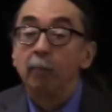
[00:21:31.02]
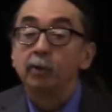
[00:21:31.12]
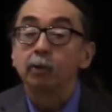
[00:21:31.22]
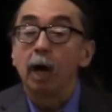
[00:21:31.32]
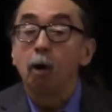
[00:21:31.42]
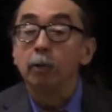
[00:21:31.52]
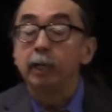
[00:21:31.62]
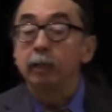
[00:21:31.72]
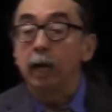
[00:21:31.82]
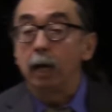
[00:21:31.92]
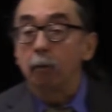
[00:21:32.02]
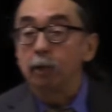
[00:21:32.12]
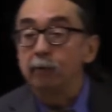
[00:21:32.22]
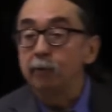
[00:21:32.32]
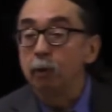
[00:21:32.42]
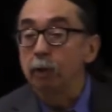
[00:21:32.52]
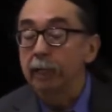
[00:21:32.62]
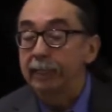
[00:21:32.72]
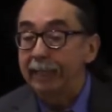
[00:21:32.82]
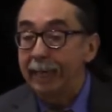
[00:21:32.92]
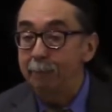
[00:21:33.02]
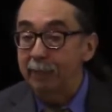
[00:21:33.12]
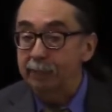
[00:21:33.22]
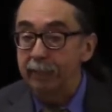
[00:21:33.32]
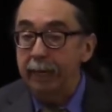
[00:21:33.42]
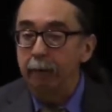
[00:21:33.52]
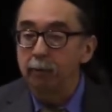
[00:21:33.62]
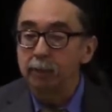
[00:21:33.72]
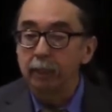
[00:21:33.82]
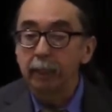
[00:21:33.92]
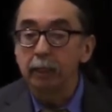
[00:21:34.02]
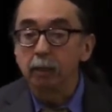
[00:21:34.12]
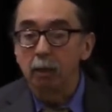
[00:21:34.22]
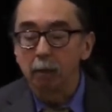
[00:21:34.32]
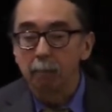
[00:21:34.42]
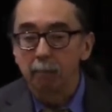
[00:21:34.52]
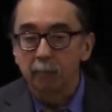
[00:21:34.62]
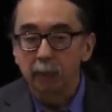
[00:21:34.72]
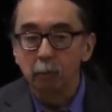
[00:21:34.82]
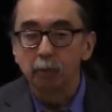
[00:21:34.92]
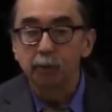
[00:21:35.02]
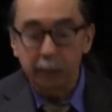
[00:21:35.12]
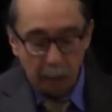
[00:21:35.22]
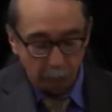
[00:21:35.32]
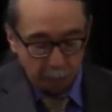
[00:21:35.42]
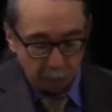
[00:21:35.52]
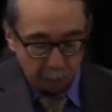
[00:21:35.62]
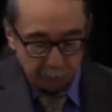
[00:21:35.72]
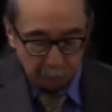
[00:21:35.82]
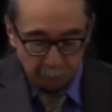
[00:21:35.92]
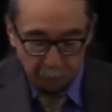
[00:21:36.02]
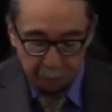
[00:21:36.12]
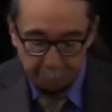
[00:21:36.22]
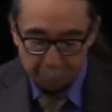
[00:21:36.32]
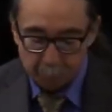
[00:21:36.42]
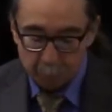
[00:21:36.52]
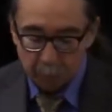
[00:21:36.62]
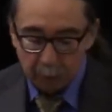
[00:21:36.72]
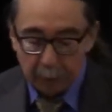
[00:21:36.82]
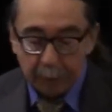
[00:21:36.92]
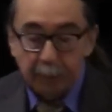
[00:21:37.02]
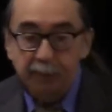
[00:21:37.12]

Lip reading: So how we can, if you look at the epics, the eras of Indian law, you will see how this comes into play. In